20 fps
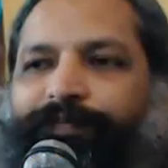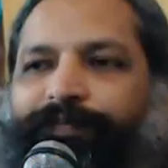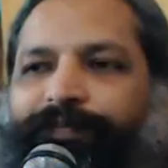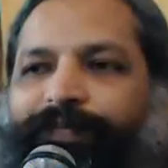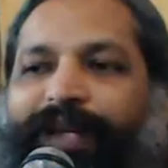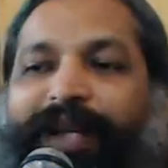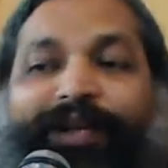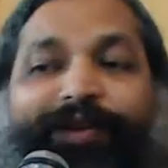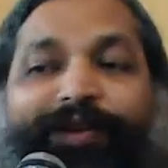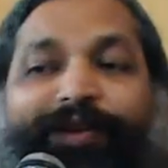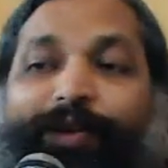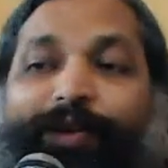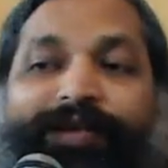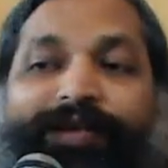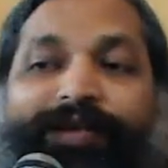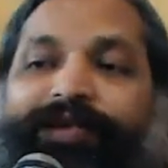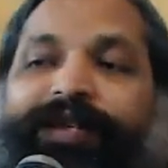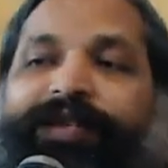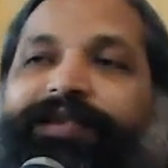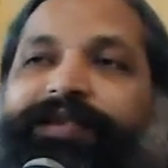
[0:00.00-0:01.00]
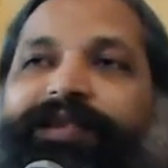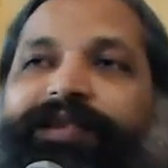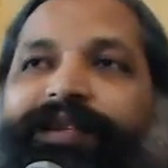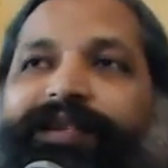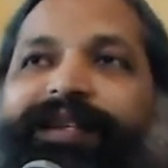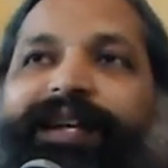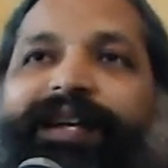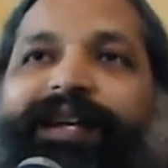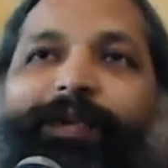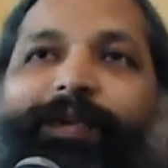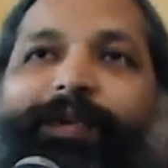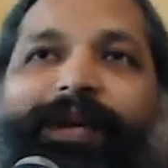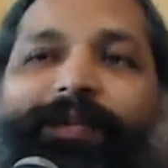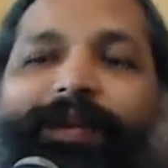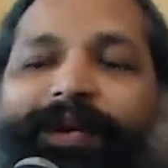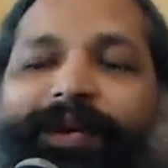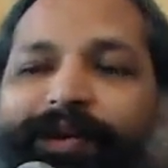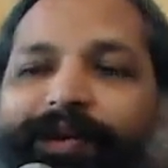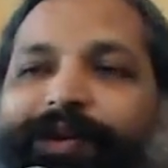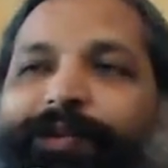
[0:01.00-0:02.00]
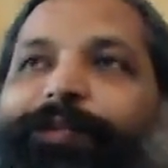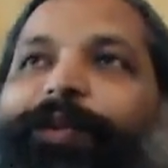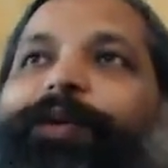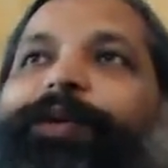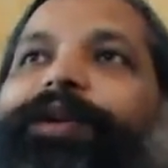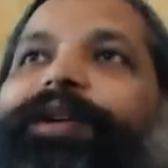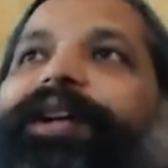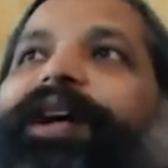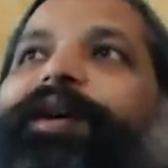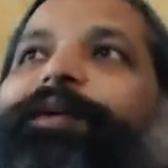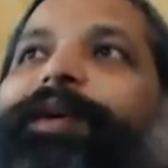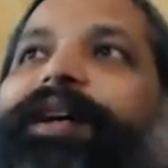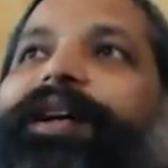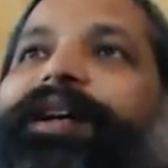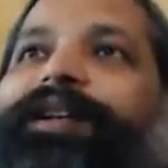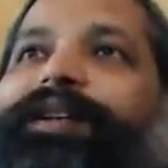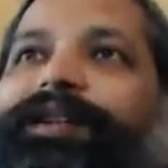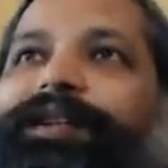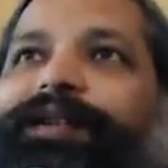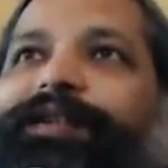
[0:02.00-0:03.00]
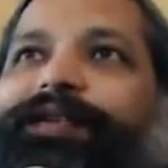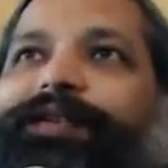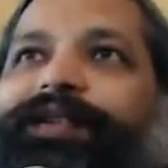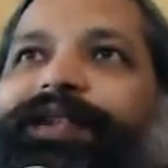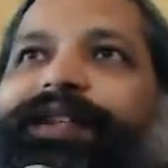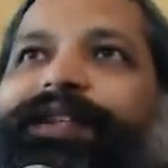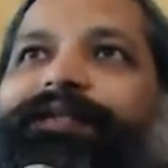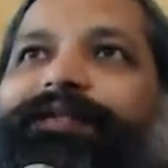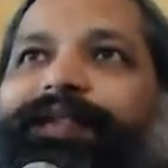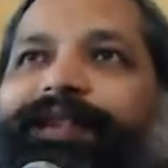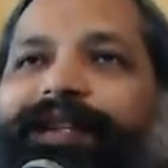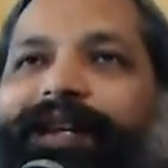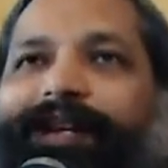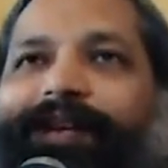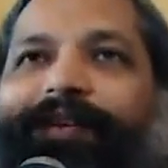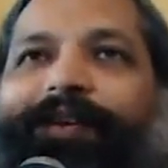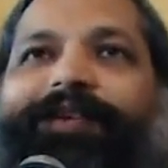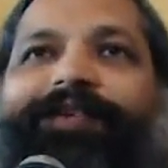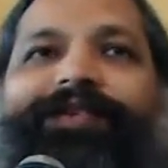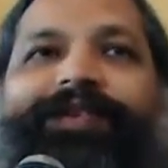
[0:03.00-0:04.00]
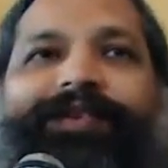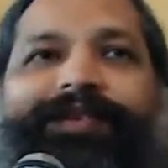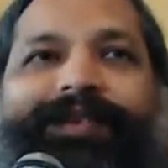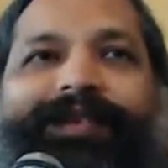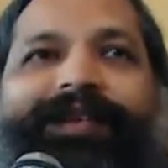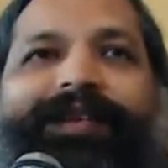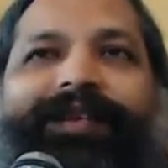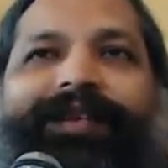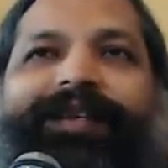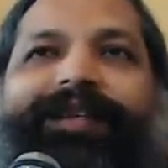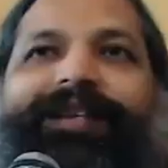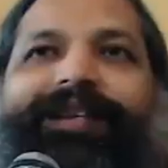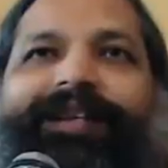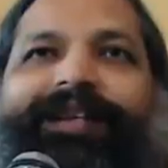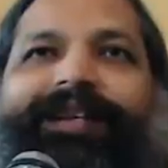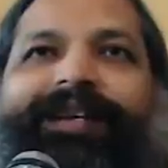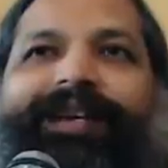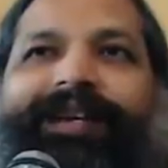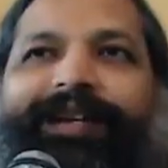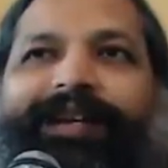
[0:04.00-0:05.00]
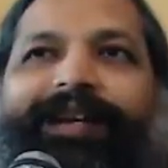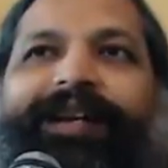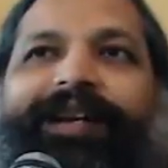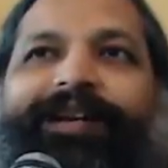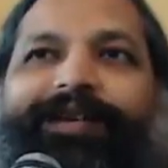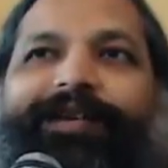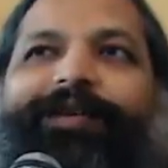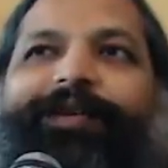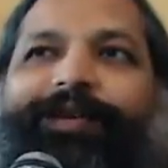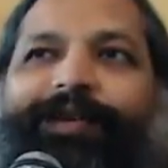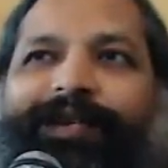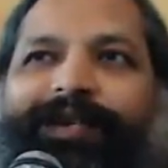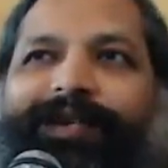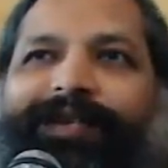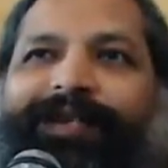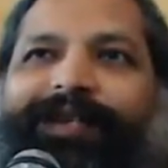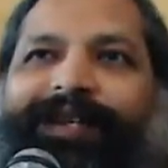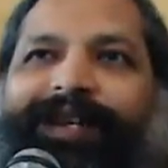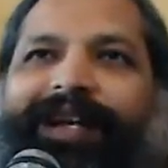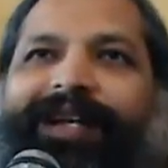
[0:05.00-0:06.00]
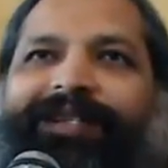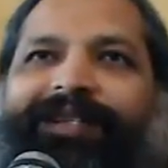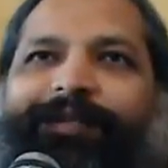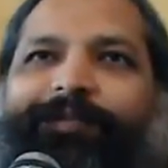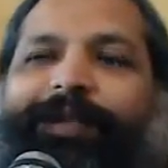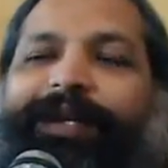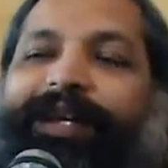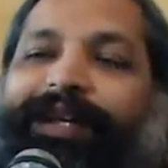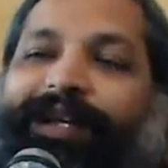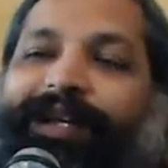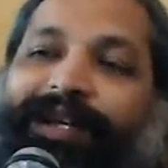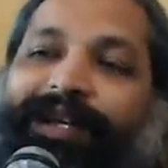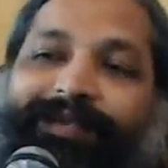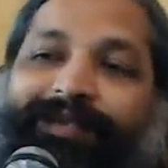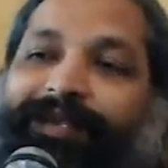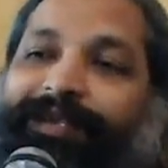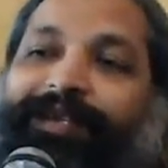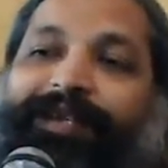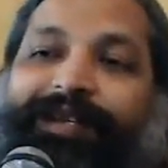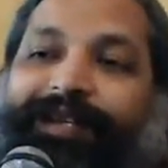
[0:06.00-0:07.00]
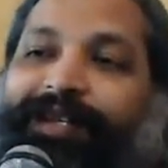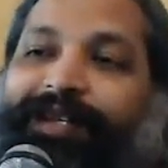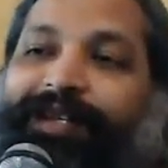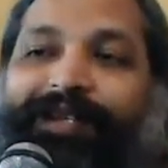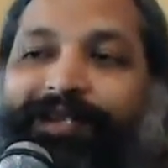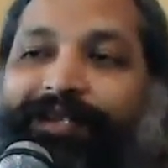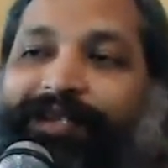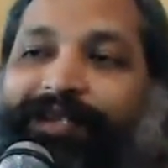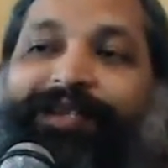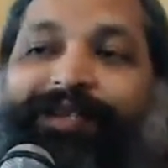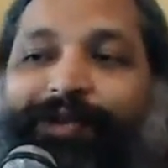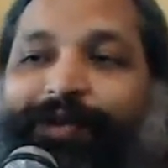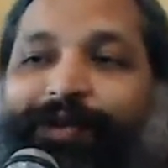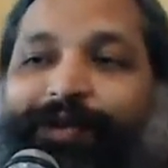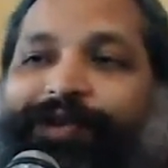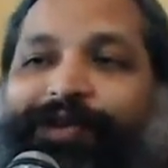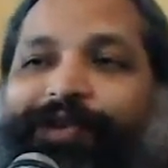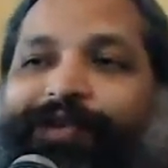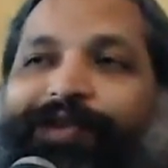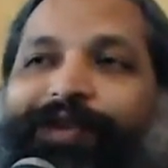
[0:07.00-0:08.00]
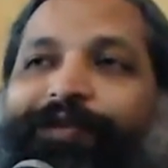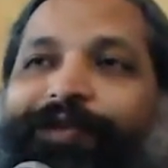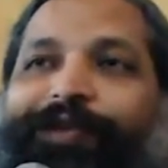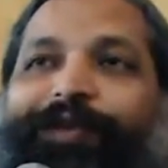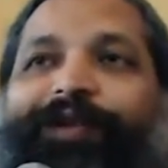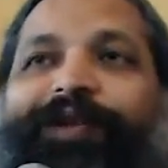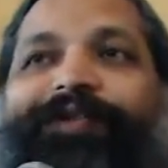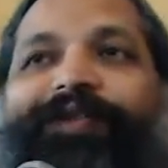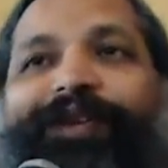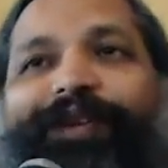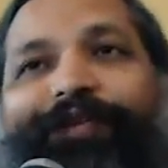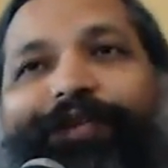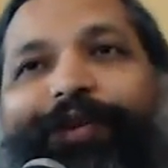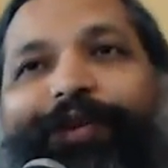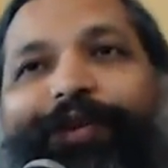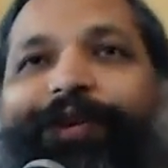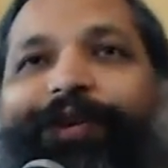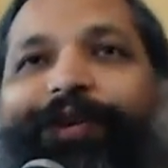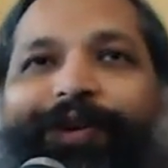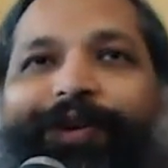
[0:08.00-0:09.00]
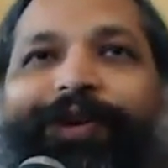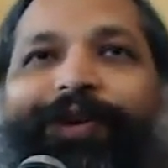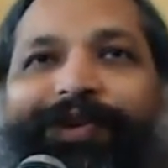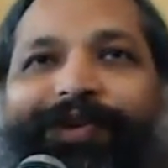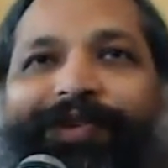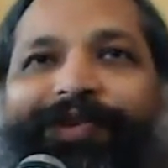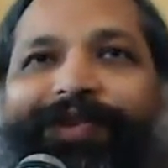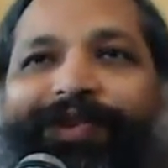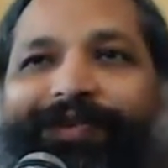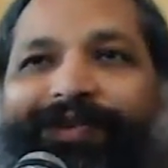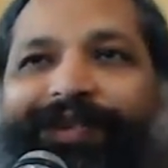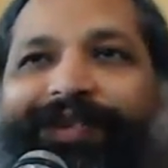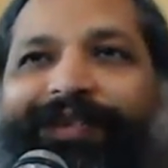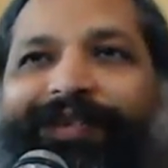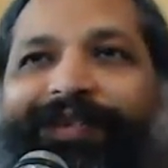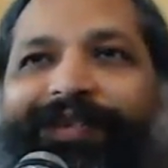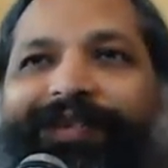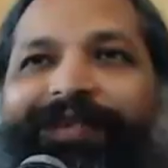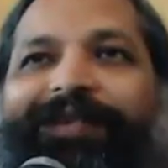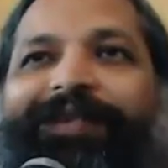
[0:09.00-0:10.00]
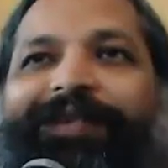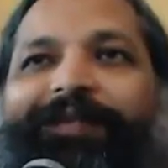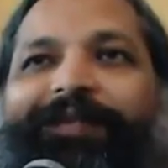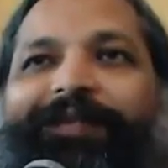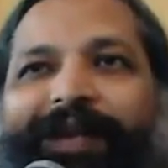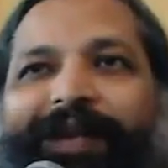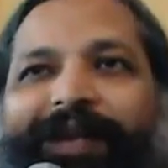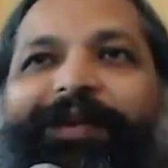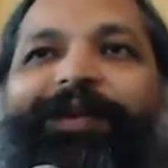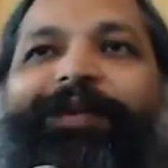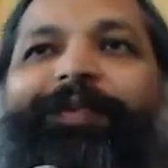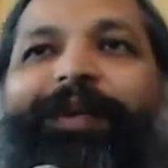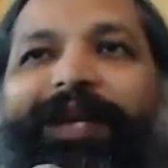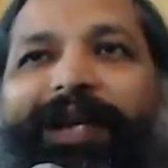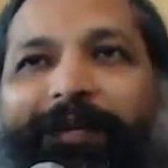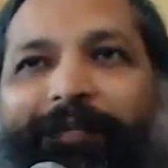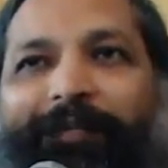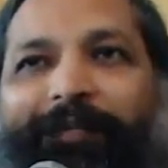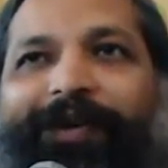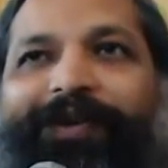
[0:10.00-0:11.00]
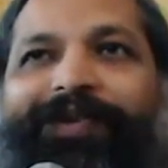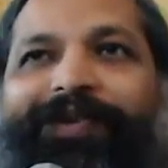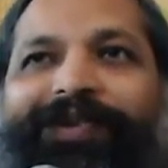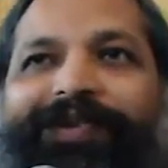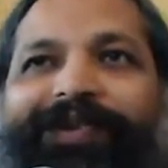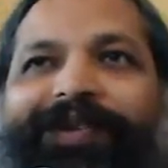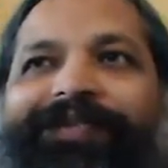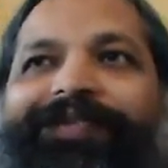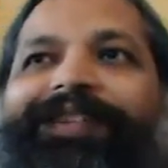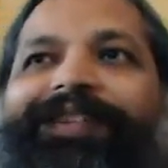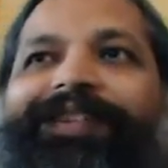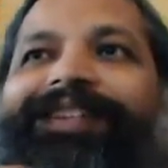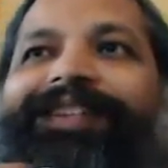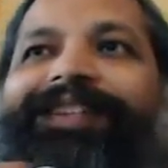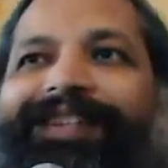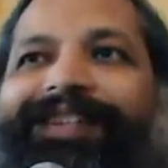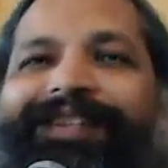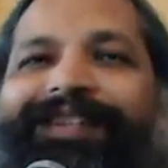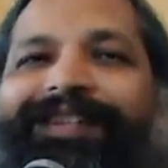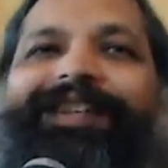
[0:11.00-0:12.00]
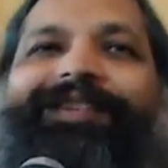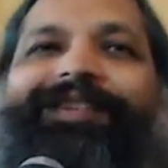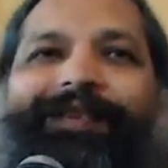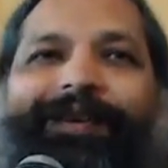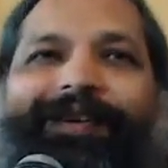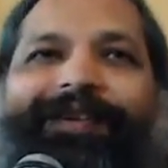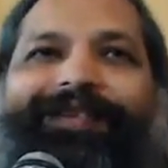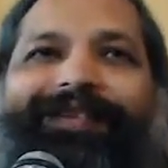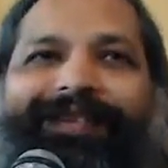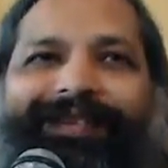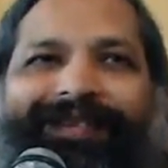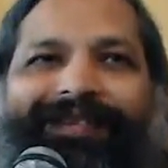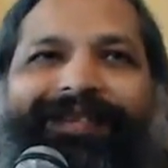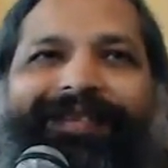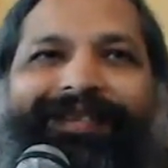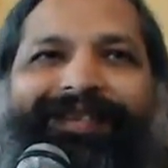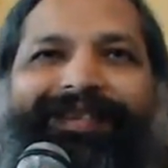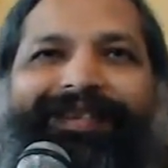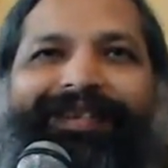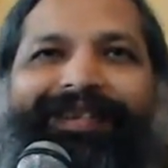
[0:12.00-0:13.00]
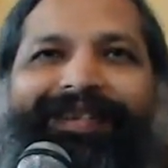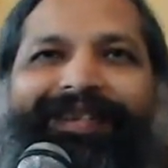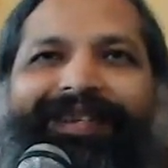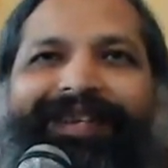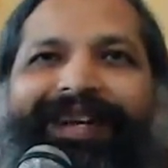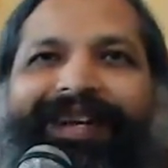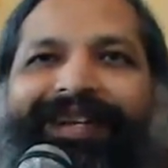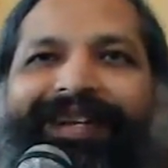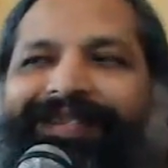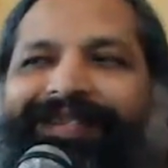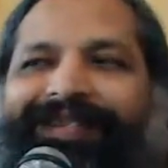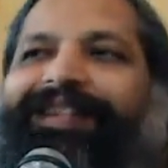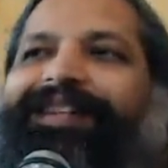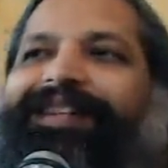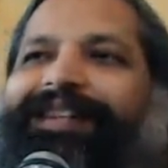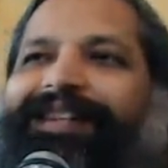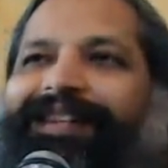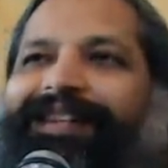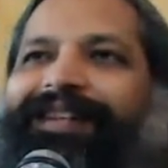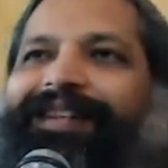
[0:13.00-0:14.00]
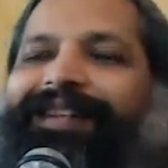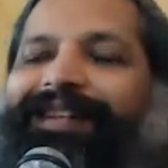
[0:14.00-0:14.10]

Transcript: And so I suggested that while we are on the boat now, we can turn to the river and consciously relate to her as a being. I said, she is conscious of you even if you are not conscious of her. But when you become conscious of her, then she enjoys it and she